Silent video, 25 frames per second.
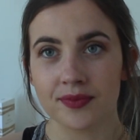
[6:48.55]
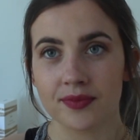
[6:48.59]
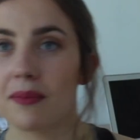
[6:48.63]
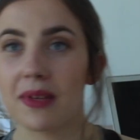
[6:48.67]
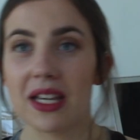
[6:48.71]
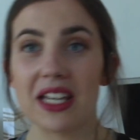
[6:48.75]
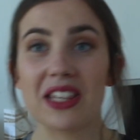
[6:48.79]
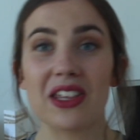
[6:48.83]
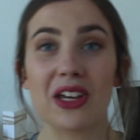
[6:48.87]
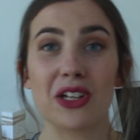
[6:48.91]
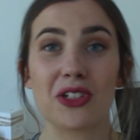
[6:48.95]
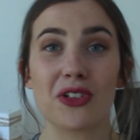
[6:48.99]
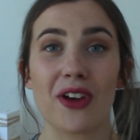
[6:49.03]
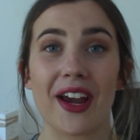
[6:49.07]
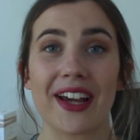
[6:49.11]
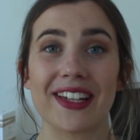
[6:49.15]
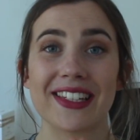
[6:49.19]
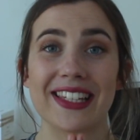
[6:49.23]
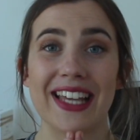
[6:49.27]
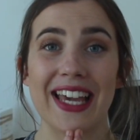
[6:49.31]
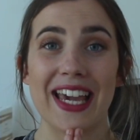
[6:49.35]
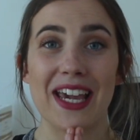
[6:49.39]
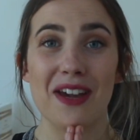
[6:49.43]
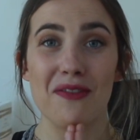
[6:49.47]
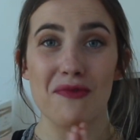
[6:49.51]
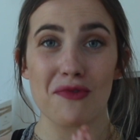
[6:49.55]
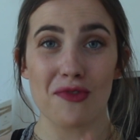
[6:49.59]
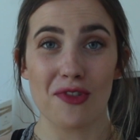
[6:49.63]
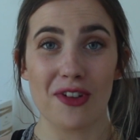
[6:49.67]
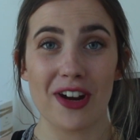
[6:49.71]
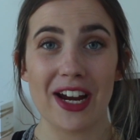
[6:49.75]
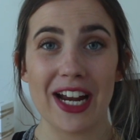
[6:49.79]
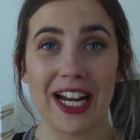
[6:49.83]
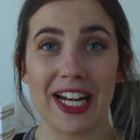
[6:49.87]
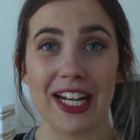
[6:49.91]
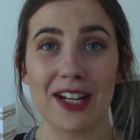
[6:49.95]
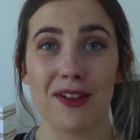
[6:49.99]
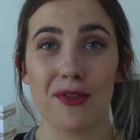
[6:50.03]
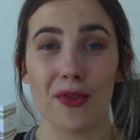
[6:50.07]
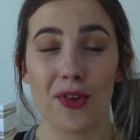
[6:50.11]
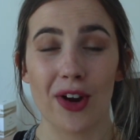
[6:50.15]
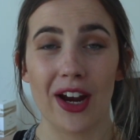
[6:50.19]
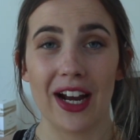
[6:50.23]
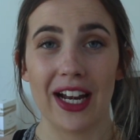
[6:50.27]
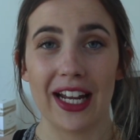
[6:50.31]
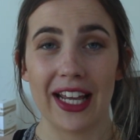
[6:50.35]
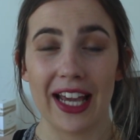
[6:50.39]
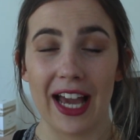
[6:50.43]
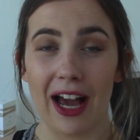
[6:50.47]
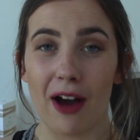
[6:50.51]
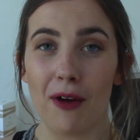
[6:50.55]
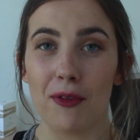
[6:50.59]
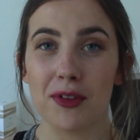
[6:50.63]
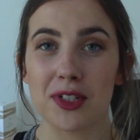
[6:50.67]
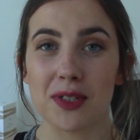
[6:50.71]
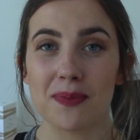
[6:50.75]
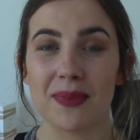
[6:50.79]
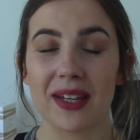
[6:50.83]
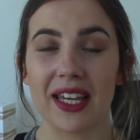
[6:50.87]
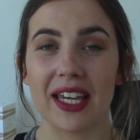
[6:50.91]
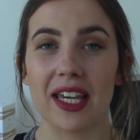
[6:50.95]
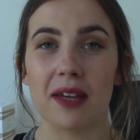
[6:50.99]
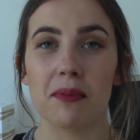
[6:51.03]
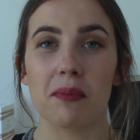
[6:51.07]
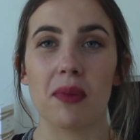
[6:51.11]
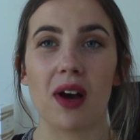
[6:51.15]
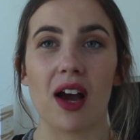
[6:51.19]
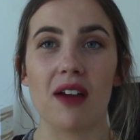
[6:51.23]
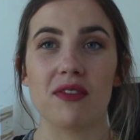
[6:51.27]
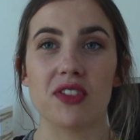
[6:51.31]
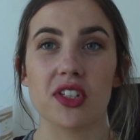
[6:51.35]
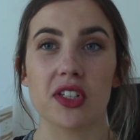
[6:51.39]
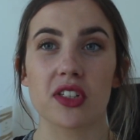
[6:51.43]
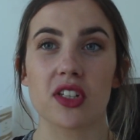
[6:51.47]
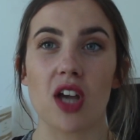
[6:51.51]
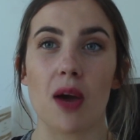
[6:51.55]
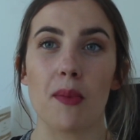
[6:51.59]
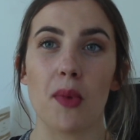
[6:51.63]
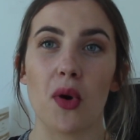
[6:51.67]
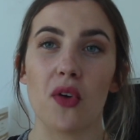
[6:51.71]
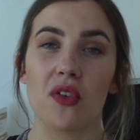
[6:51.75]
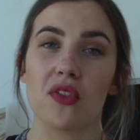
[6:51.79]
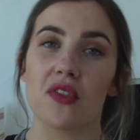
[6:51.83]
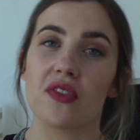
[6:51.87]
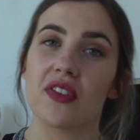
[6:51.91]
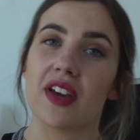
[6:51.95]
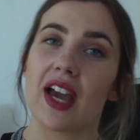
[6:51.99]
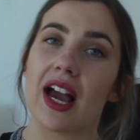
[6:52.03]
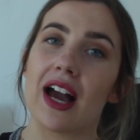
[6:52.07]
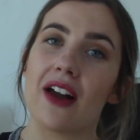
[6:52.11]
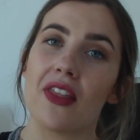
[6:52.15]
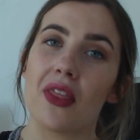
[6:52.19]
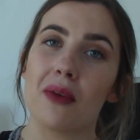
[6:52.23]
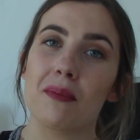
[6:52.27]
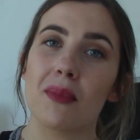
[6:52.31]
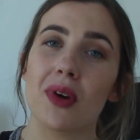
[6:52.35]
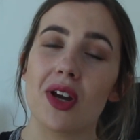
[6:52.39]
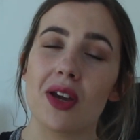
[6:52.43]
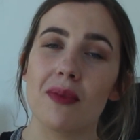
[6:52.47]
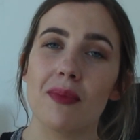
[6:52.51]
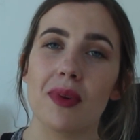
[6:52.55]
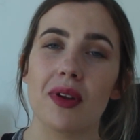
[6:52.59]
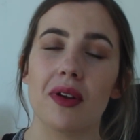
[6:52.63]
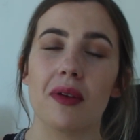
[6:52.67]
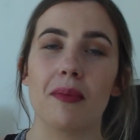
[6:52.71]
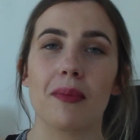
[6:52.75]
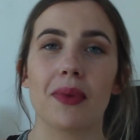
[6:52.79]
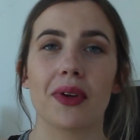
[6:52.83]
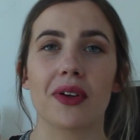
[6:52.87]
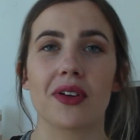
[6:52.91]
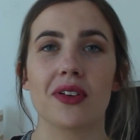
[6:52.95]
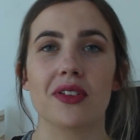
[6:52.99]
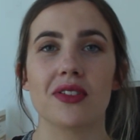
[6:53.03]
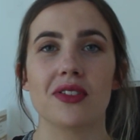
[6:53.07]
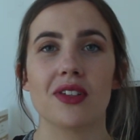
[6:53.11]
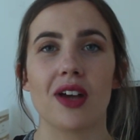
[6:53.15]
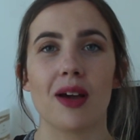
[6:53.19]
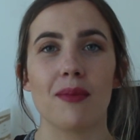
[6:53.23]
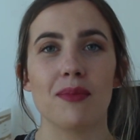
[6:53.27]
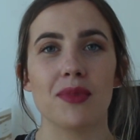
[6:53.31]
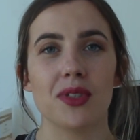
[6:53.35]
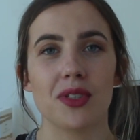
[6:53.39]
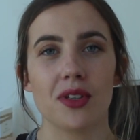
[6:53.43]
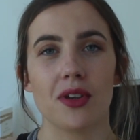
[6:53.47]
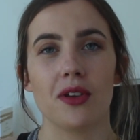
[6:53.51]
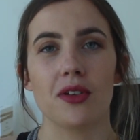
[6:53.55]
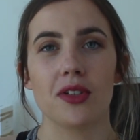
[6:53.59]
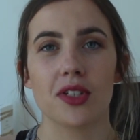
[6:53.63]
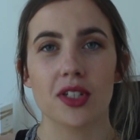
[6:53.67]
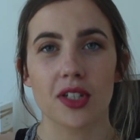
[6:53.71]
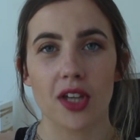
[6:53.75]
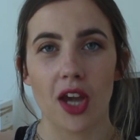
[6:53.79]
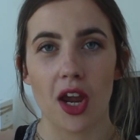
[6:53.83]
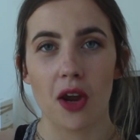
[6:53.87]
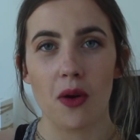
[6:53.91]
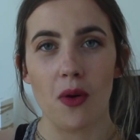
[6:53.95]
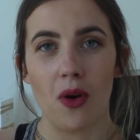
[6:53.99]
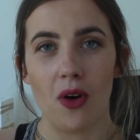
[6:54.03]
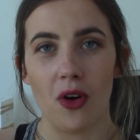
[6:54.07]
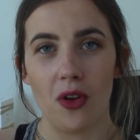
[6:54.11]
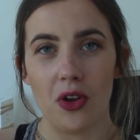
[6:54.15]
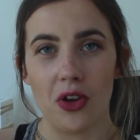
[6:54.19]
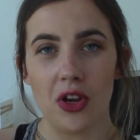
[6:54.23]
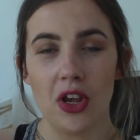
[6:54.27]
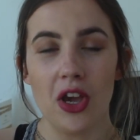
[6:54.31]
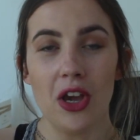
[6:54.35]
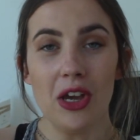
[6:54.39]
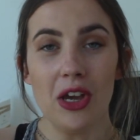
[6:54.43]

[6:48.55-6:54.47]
Methotrexate really helps me, but I've just come off of it at the moment because I'm soon to go on